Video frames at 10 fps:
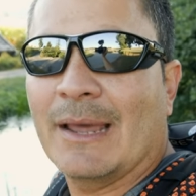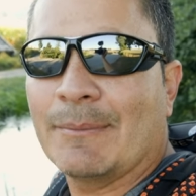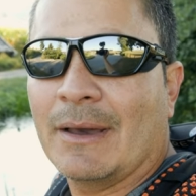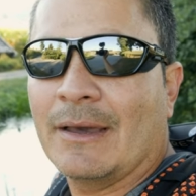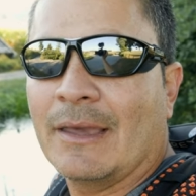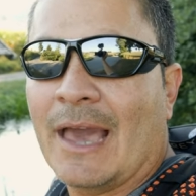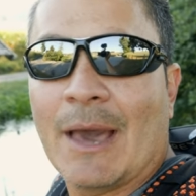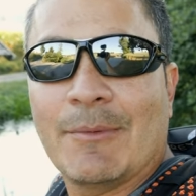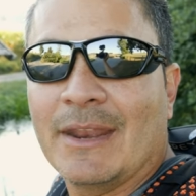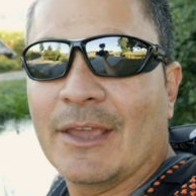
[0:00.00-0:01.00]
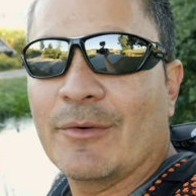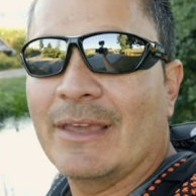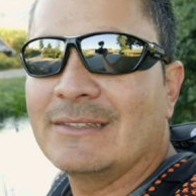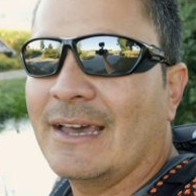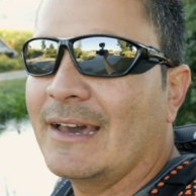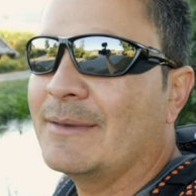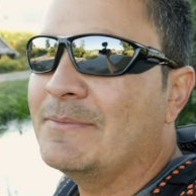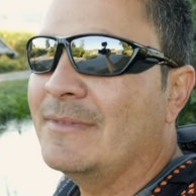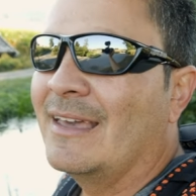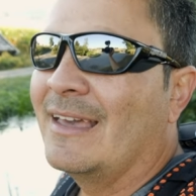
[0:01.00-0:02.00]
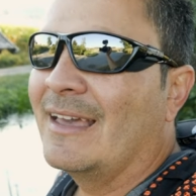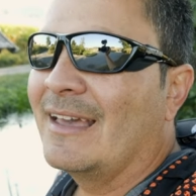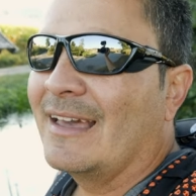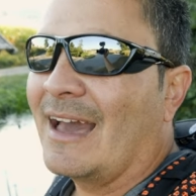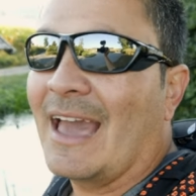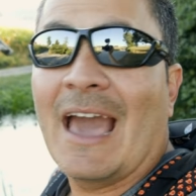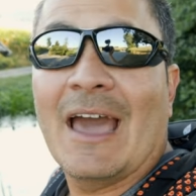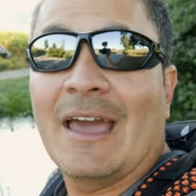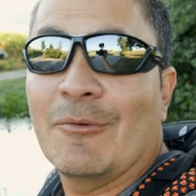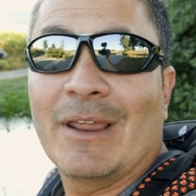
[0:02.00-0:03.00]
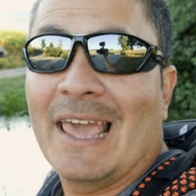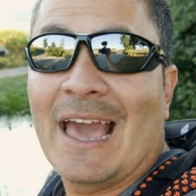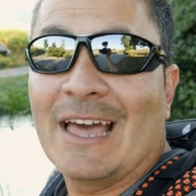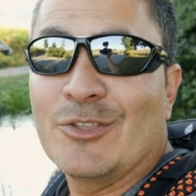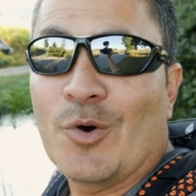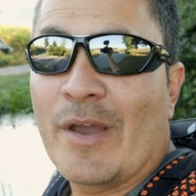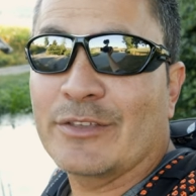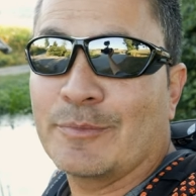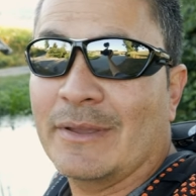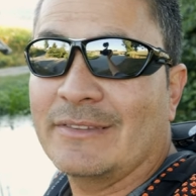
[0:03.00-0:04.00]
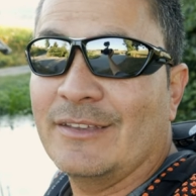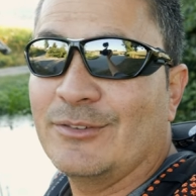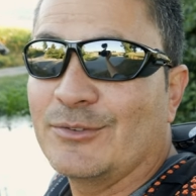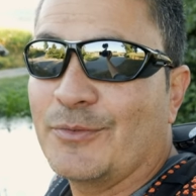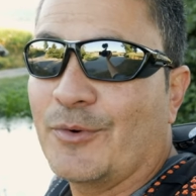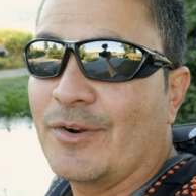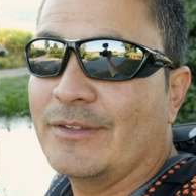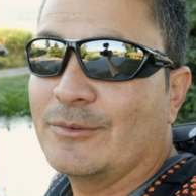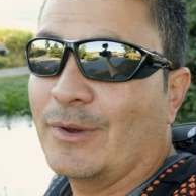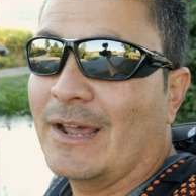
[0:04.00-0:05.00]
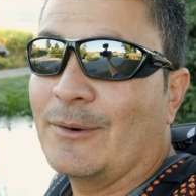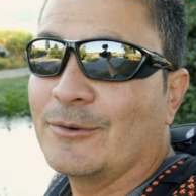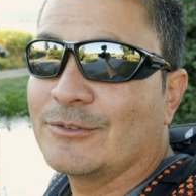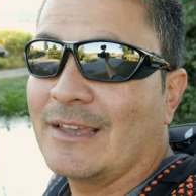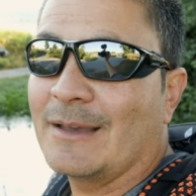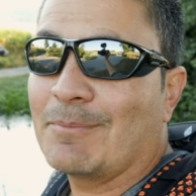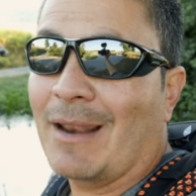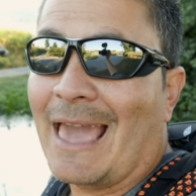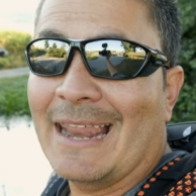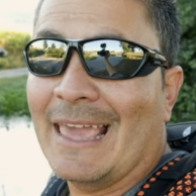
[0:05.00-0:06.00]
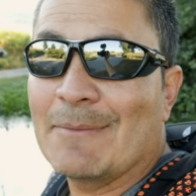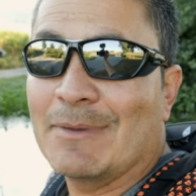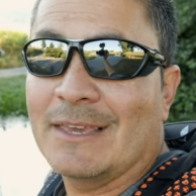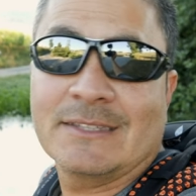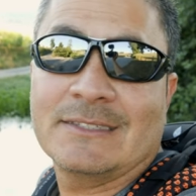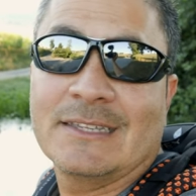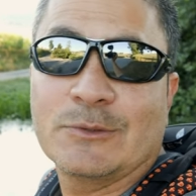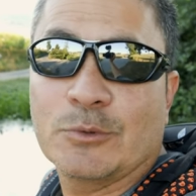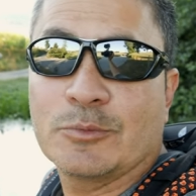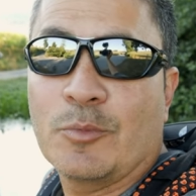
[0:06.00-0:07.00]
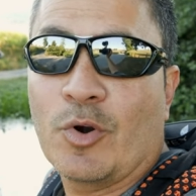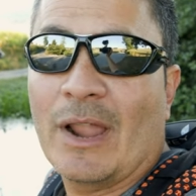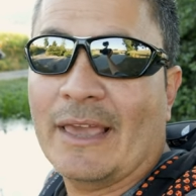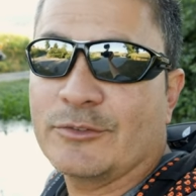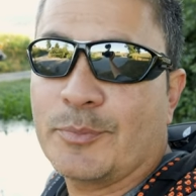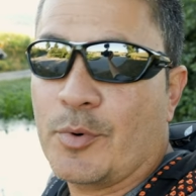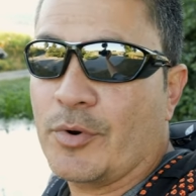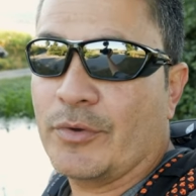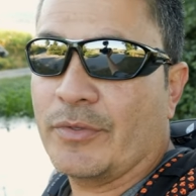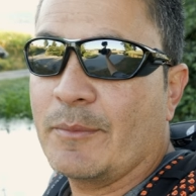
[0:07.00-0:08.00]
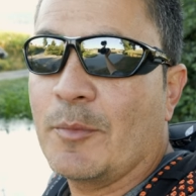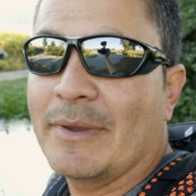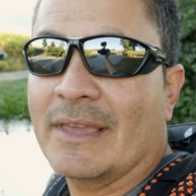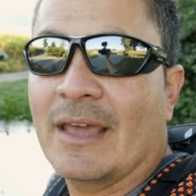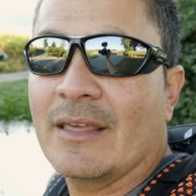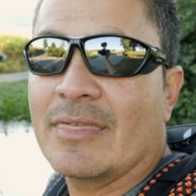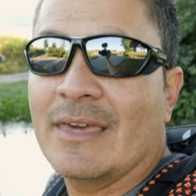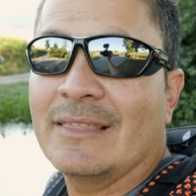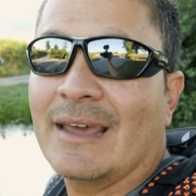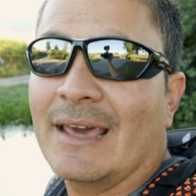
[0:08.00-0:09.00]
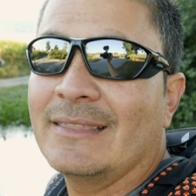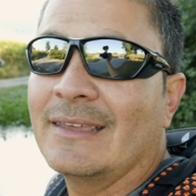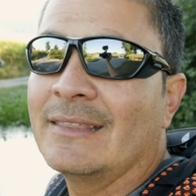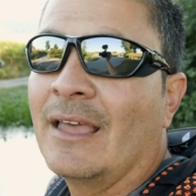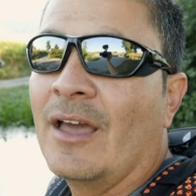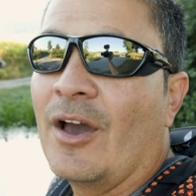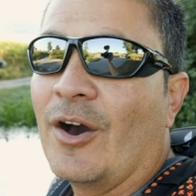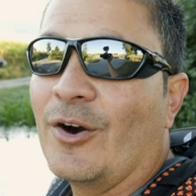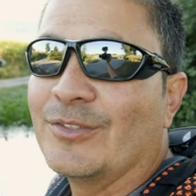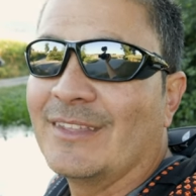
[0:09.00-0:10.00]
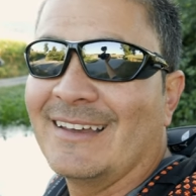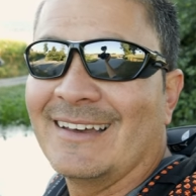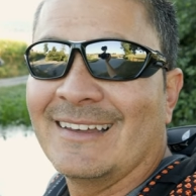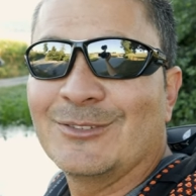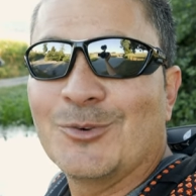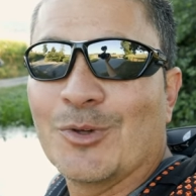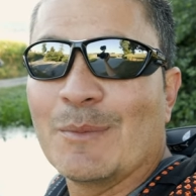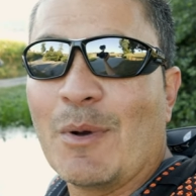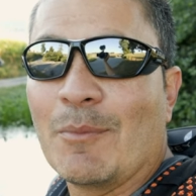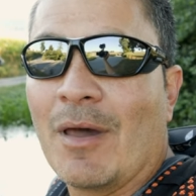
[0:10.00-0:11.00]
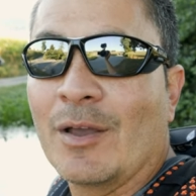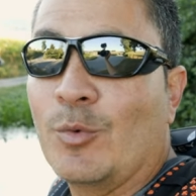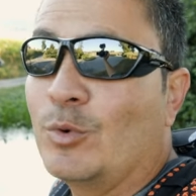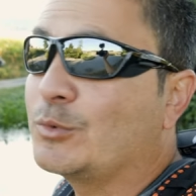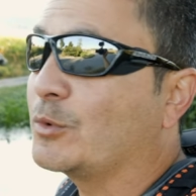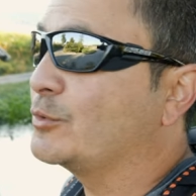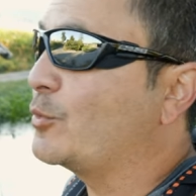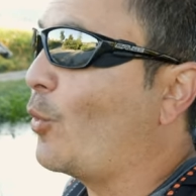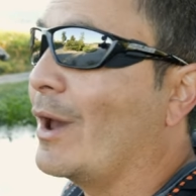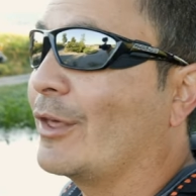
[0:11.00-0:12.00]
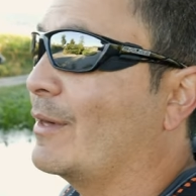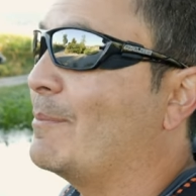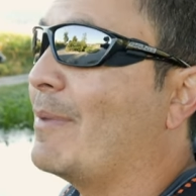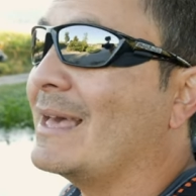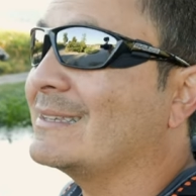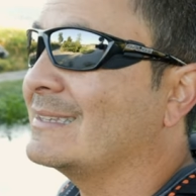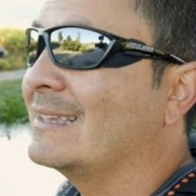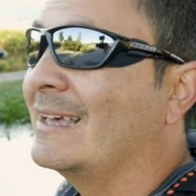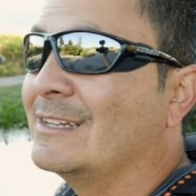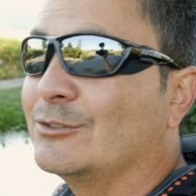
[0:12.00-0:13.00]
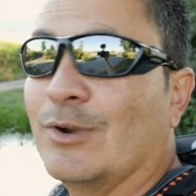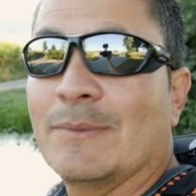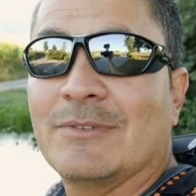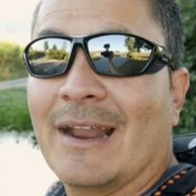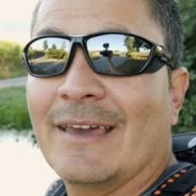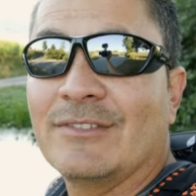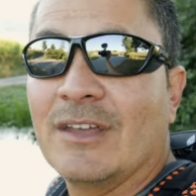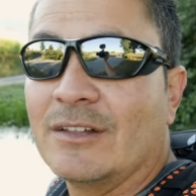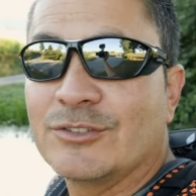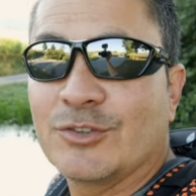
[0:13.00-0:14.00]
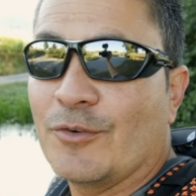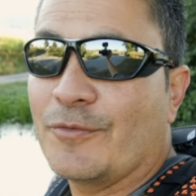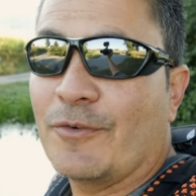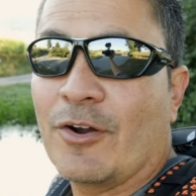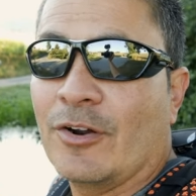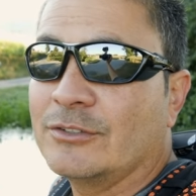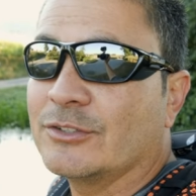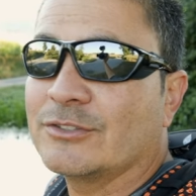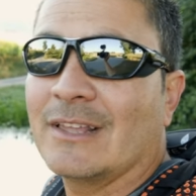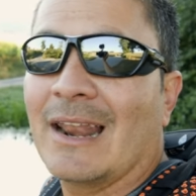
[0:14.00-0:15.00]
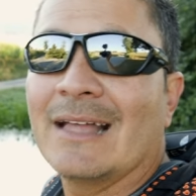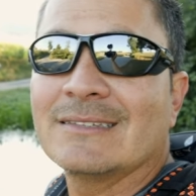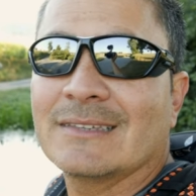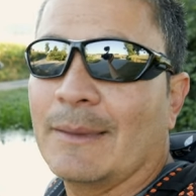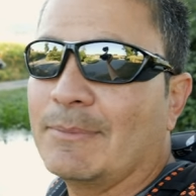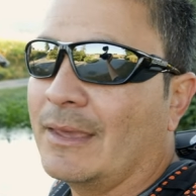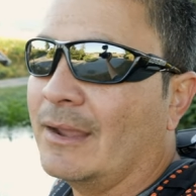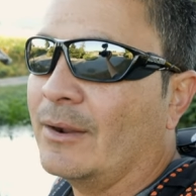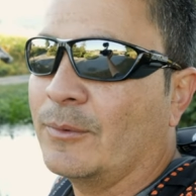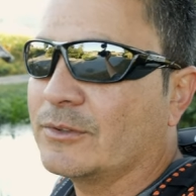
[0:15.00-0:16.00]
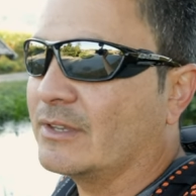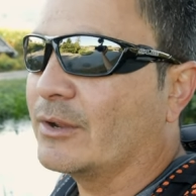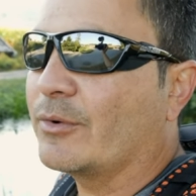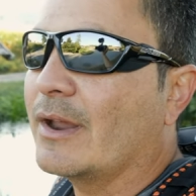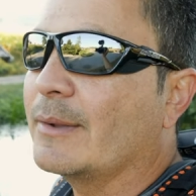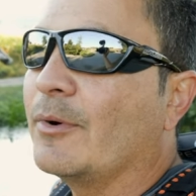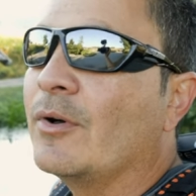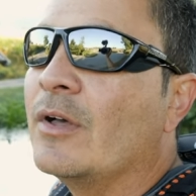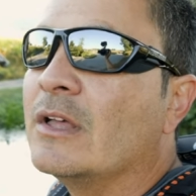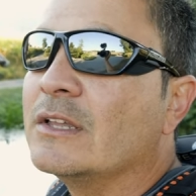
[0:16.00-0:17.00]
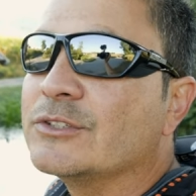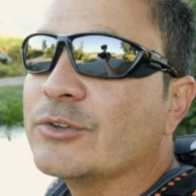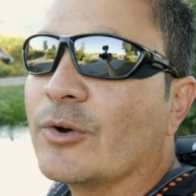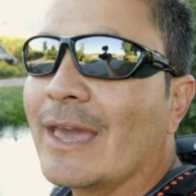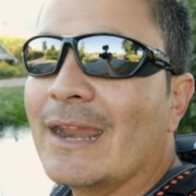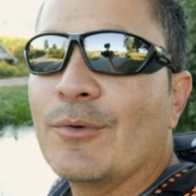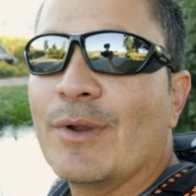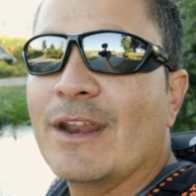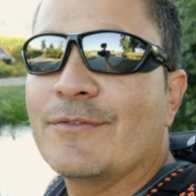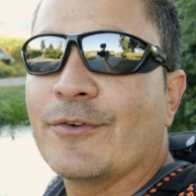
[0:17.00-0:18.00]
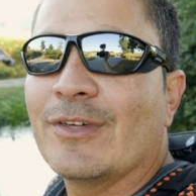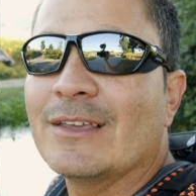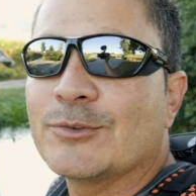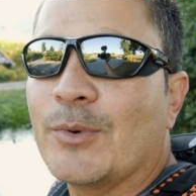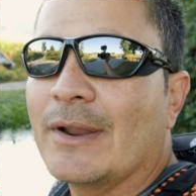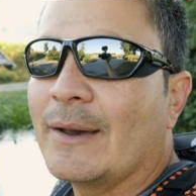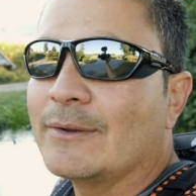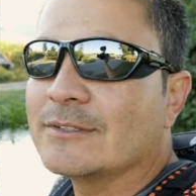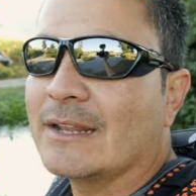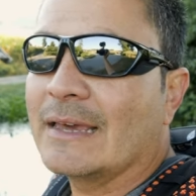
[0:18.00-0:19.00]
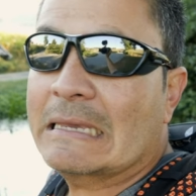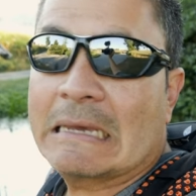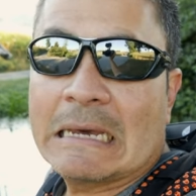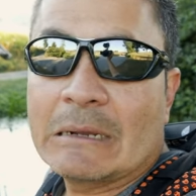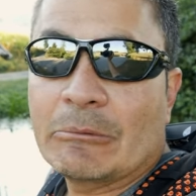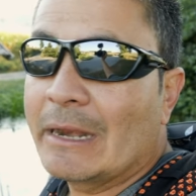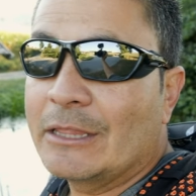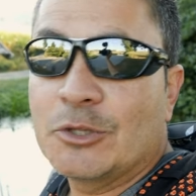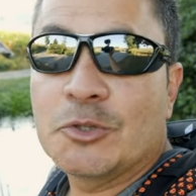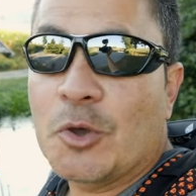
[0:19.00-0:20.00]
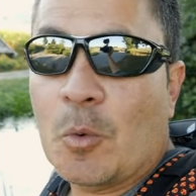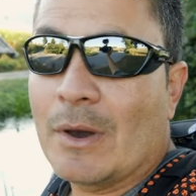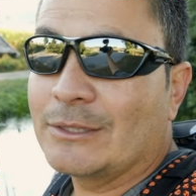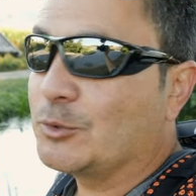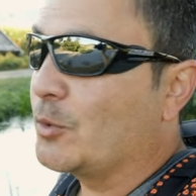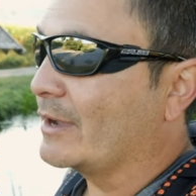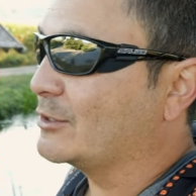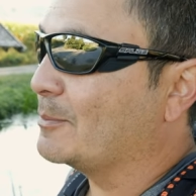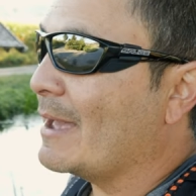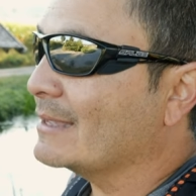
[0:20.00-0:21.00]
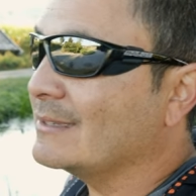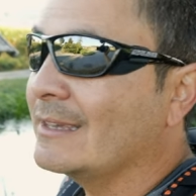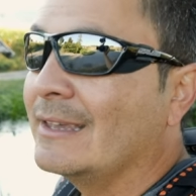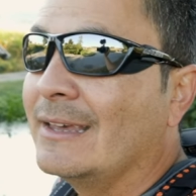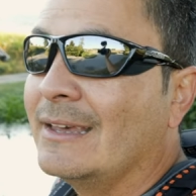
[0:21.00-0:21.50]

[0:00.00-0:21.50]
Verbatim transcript: Am I having a great time? I really had no expectations for it when I was planning it, because this was more like a spur the moment kind of thing that I did on the Tour de Mont Blanc, which was one of the best trips that I've done so far. Just the landscape there was incredible. So getting ready for this one, I was like, I really don't know what to expect.